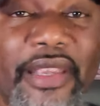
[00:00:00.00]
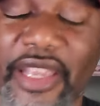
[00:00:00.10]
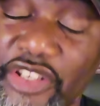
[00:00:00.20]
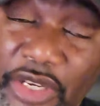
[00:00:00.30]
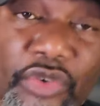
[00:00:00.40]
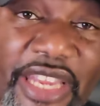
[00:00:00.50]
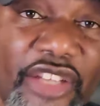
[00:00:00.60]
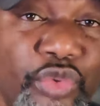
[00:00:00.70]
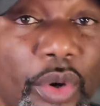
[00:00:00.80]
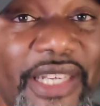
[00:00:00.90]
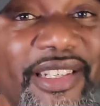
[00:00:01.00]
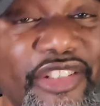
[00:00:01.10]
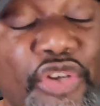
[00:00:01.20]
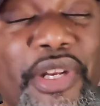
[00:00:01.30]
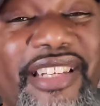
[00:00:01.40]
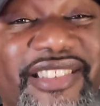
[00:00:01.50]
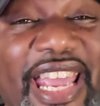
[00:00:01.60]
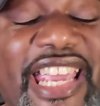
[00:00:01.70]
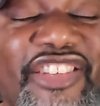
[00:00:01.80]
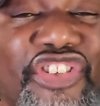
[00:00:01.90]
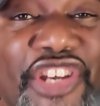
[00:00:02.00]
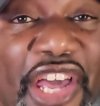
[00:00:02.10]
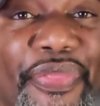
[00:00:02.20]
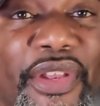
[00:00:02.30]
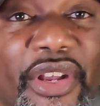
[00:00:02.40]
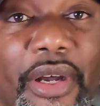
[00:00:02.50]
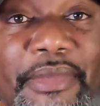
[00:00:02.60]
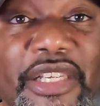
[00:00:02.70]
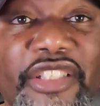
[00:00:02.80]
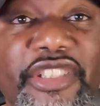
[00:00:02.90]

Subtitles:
And you, guess what? You didn't change nothing up.